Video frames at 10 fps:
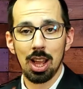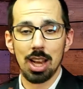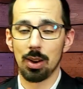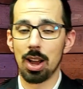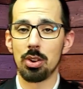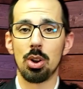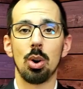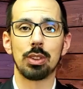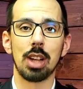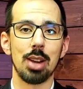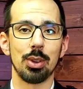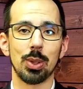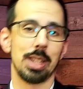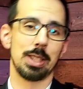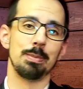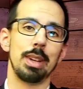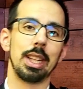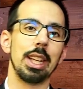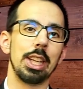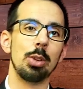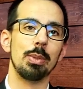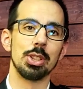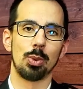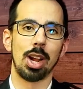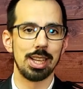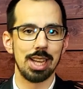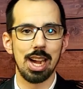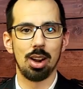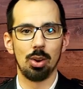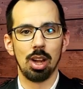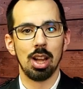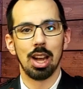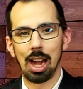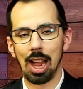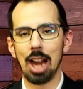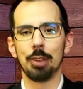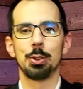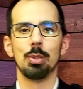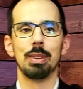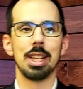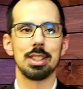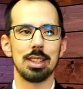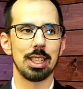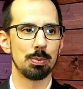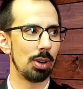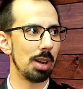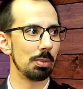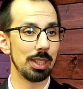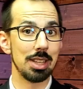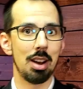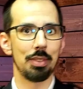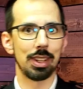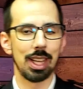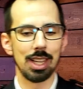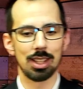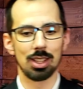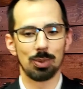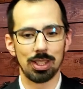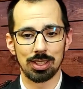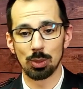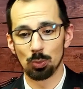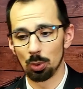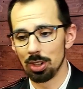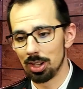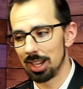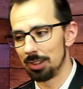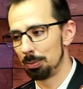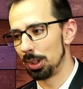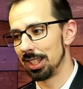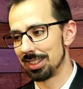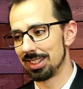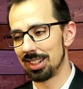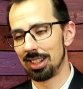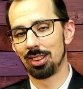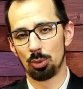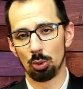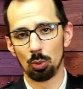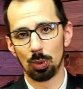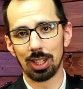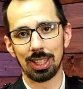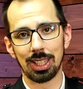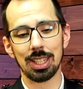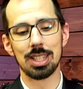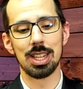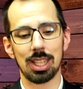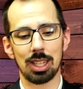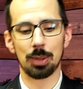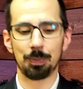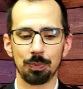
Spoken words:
Now, I don't know if God regrets making humans right now. I have to imagine that's probably not the case. Otherwise, he would not have put his son through what he did.